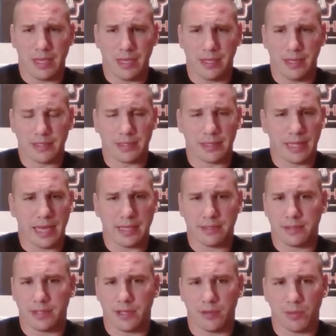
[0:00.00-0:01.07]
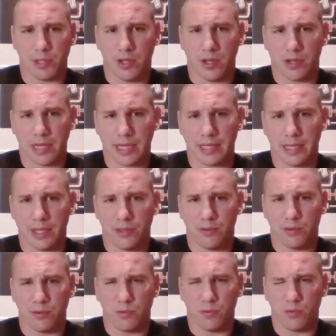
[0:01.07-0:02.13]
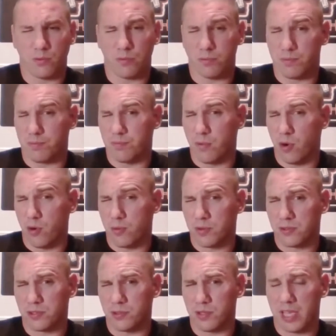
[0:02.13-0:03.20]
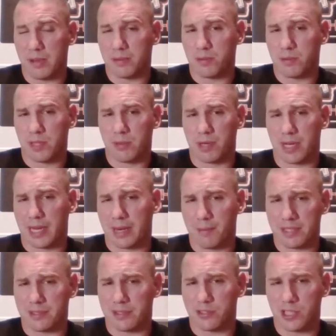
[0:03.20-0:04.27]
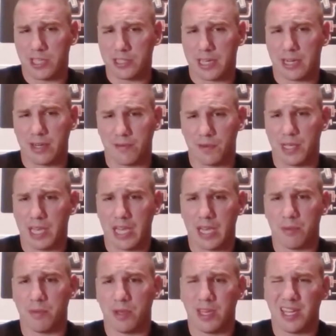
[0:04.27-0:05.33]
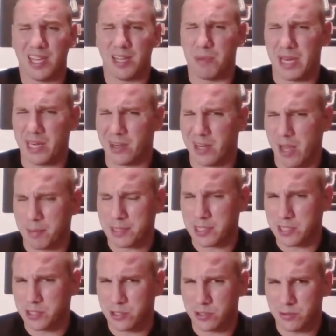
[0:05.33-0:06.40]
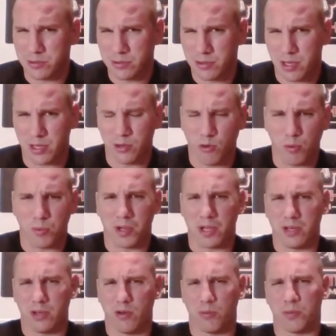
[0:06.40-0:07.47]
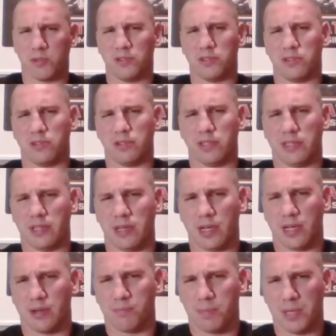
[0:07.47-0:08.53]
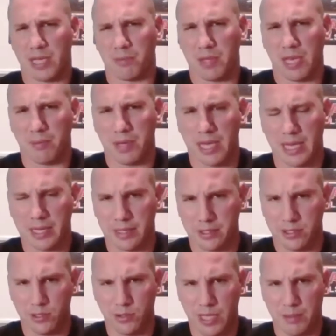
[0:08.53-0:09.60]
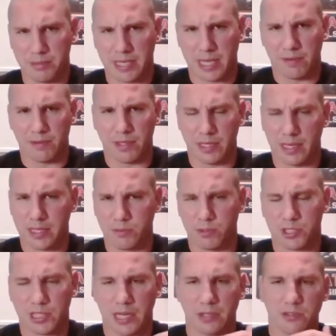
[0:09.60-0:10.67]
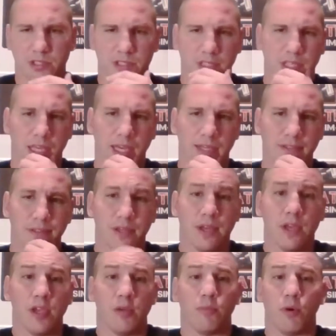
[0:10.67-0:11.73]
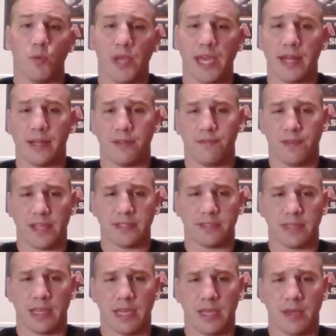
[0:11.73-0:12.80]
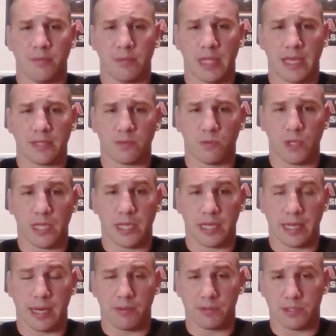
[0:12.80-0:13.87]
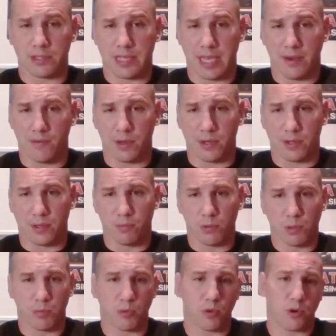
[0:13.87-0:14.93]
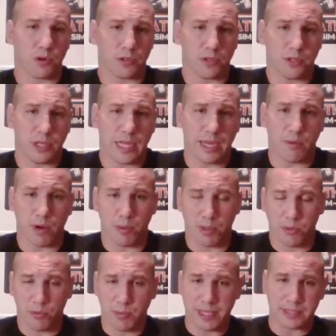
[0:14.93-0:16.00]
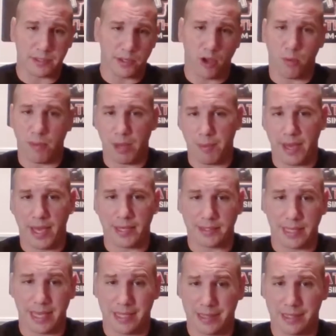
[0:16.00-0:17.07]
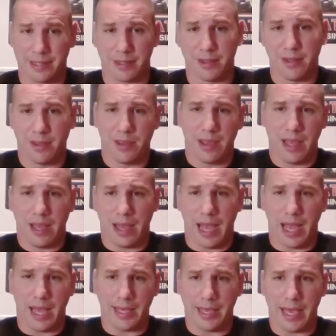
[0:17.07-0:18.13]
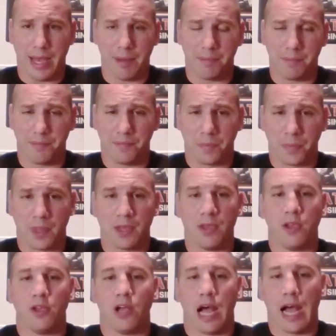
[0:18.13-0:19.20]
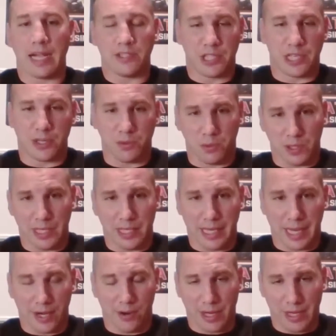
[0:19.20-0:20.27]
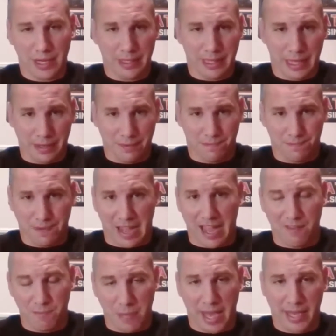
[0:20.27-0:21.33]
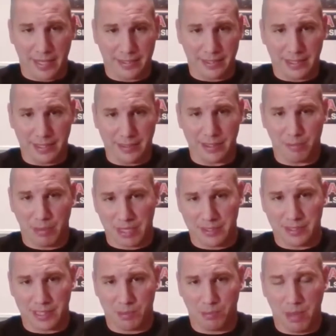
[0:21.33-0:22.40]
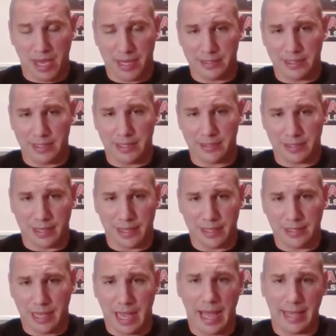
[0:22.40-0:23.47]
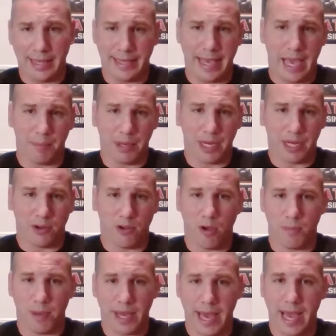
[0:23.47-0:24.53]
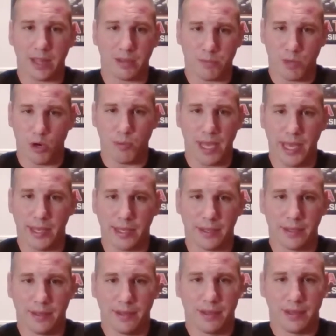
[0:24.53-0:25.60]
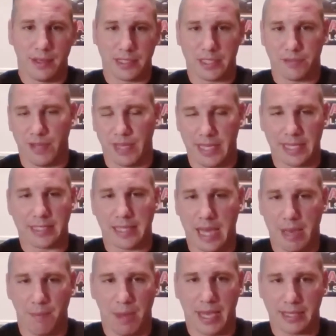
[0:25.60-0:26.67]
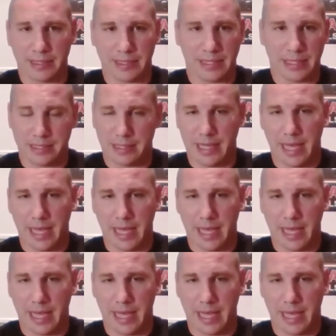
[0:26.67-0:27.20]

it doesn't last terribly long. I can get through almost 2 games with it, but I got to basically change it out every game, depending on how much I shoot. On a normal pickup game day, I can get 2 games out of it, and I switch it out just in case. But we had a defense game last week, and I was just having a rip-roaring good day where I went through basically all my mags and the high cap. I generally carry like 5 magazines, and my 6th magazine is a high cap, and I call it my Alamo mag because if I get to that magazine, it's a